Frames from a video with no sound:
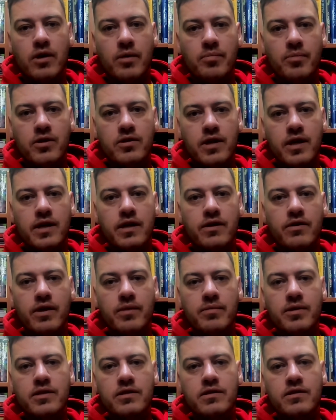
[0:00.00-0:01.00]
Tripartite
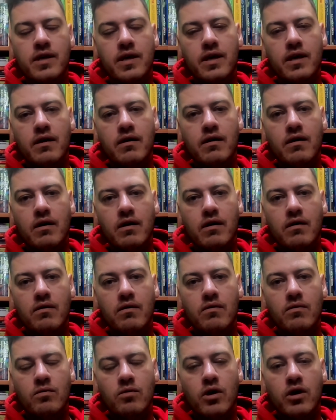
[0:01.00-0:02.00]
agreements
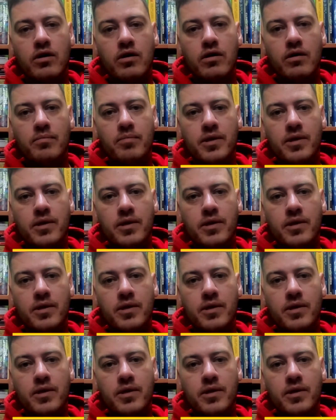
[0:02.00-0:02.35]
work